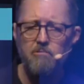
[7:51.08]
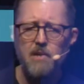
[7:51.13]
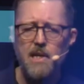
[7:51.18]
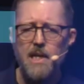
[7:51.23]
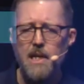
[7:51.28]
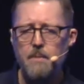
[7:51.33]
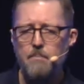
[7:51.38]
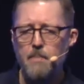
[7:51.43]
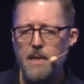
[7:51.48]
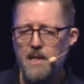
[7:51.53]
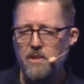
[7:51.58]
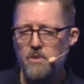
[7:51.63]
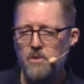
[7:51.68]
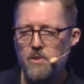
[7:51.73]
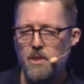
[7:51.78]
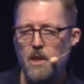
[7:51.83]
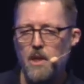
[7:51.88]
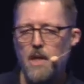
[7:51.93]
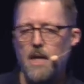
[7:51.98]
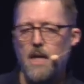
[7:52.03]
really
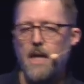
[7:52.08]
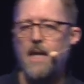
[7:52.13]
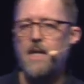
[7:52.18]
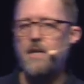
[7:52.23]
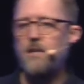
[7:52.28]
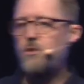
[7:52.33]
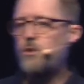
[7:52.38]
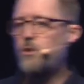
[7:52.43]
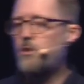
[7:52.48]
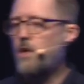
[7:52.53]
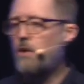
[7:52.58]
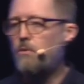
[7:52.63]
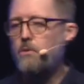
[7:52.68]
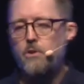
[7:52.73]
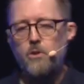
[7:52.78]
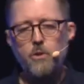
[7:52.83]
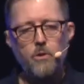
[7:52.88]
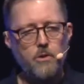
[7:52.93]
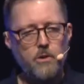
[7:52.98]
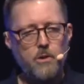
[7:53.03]
means, hey, just go
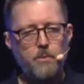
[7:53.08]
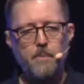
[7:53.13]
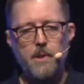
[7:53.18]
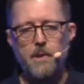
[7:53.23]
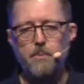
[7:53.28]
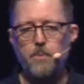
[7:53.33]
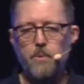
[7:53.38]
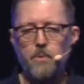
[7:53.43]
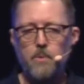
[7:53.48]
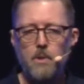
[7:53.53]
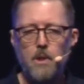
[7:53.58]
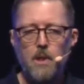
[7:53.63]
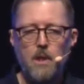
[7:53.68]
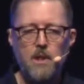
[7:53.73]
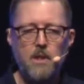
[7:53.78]
and talk to people.